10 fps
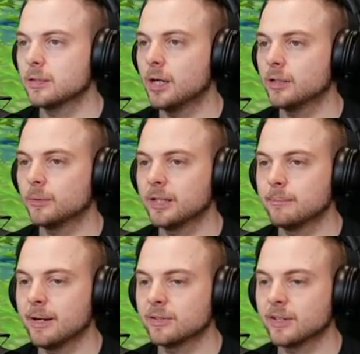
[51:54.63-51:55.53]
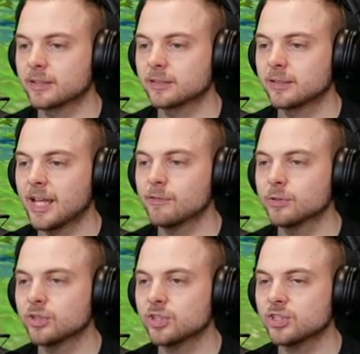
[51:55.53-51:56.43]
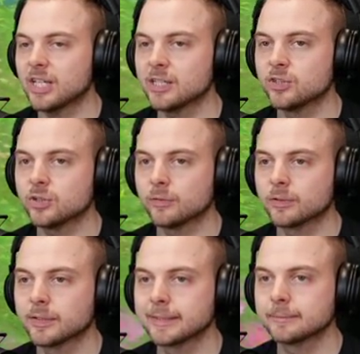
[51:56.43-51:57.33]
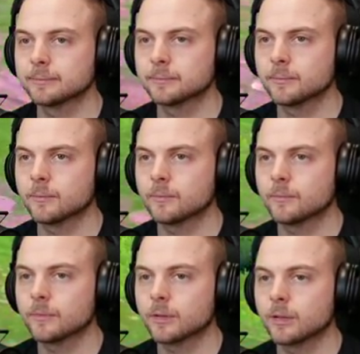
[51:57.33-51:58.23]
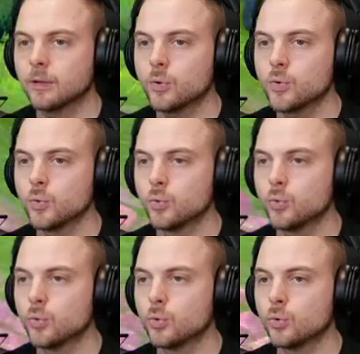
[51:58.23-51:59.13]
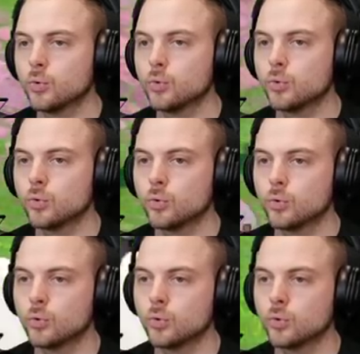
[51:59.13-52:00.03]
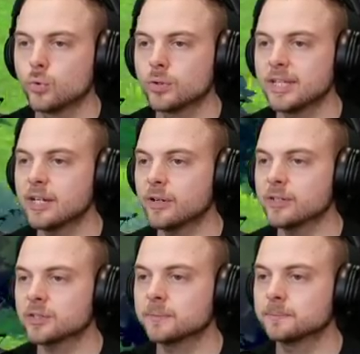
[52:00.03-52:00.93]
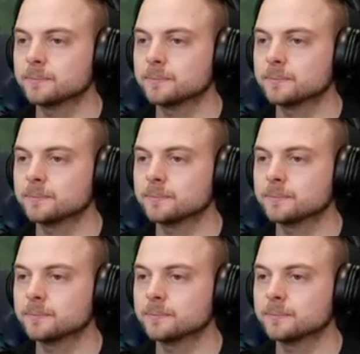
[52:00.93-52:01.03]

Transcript: No, I don't want any berry sacks. Everyone's just selling stuff. Ooh, secrets!